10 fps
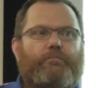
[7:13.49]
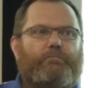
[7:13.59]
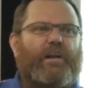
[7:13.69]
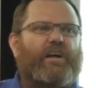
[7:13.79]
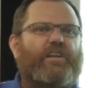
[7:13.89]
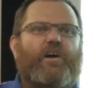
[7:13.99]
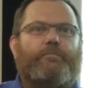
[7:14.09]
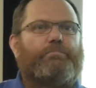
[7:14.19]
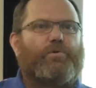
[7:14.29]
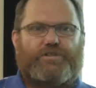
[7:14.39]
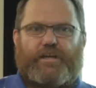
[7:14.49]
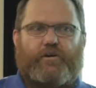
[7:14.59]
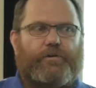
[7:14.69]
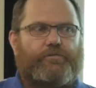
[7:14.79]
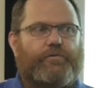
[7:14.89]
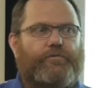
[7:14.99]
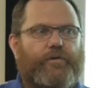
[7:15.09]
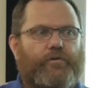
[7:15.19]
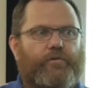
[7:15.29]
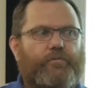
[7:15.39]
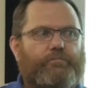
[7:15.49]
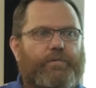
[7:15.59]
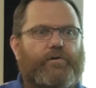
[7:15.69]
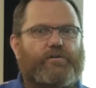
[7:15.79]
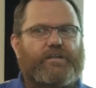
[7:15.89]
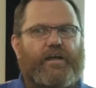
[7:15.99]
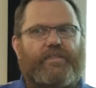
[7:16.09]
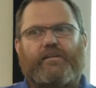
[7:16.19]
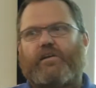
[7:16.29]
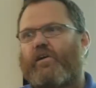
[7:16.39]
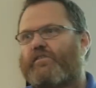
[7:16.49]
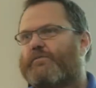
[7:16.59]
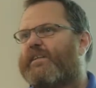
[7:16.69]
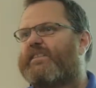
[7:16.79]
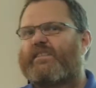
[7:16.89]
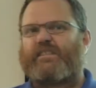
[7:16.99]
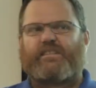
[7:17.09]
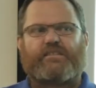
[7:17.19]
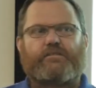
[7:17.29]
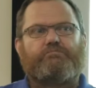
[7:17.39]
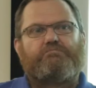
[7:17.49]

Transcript: but I don't push helmet referral, because I think the cosmesis is